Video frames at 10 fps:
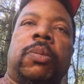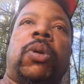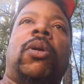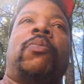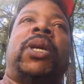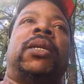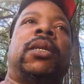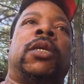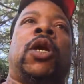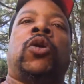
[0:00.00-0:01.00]
Bro,
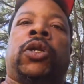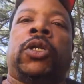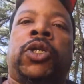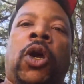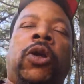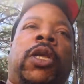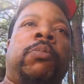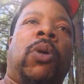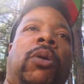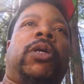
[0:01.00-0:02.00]
the Dirty
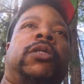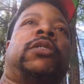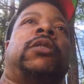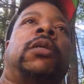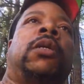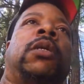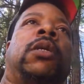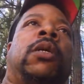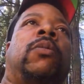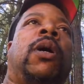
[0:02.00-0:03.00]
Boys,
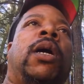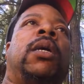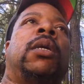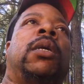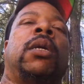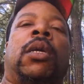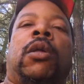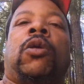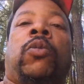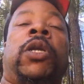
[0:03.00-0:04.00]
right?
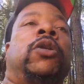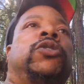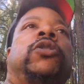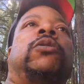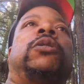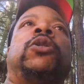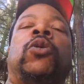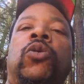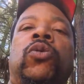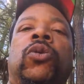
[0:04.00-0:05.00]
We used to
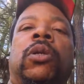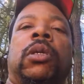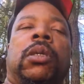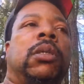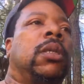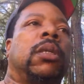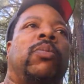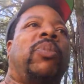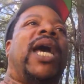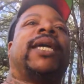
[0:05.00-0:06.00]
do,
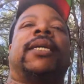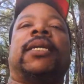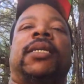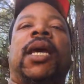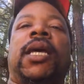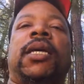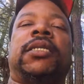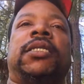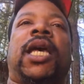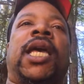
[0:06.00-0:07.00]
back in the
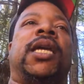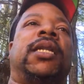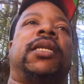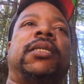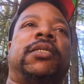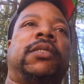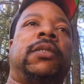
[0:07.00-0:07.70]
days, 80s.